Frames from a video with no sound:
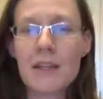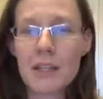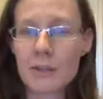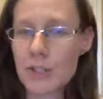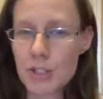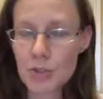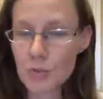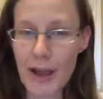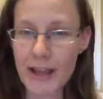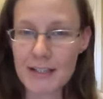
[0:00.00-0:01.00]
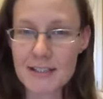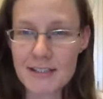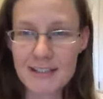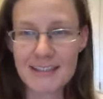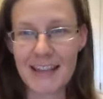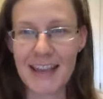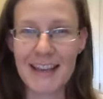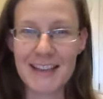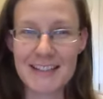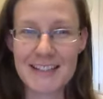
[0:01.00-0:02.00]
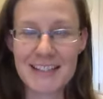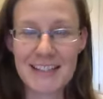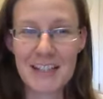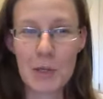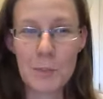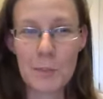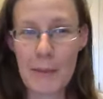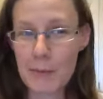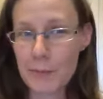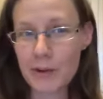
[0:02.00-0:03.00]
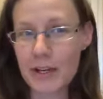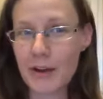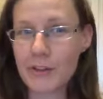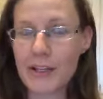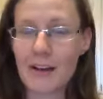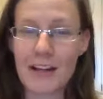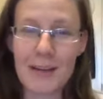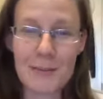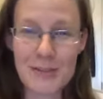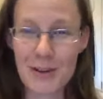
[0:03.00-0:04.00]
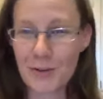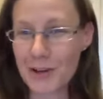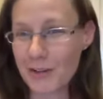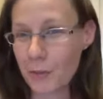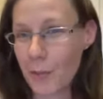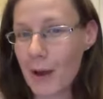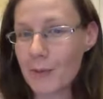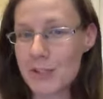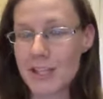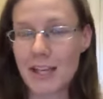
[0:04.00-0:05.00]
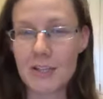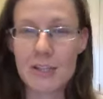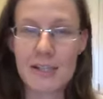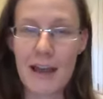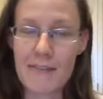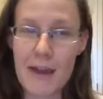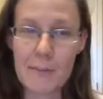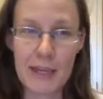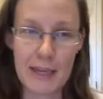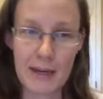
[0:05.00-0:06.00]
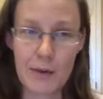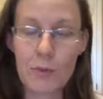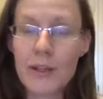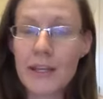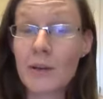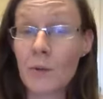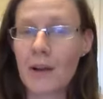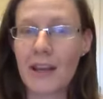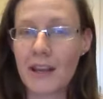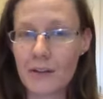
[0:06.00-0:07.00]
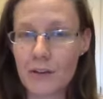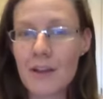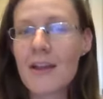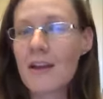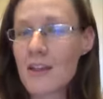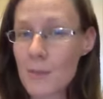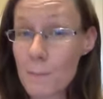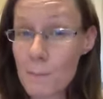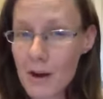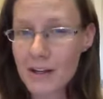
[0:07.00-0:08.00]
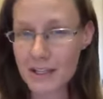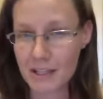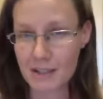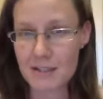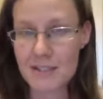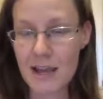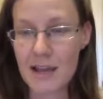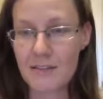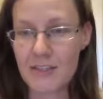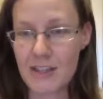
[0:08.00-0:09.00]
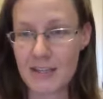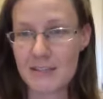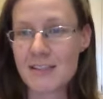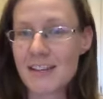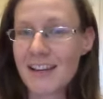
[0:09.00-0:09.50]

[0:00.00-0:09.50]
just to write and maybe put it out there on Amazon or whatever, publish it, and just have that be it. I really didn't want to handle the marketing side of things.